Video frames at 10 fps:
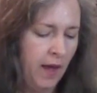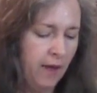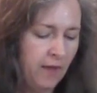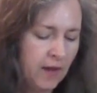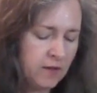
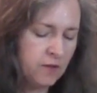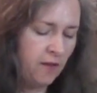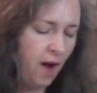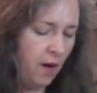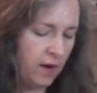And then as
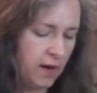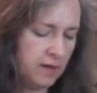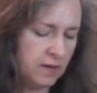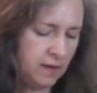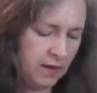far
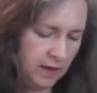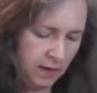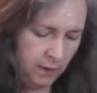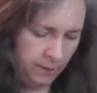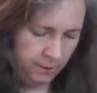as
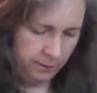the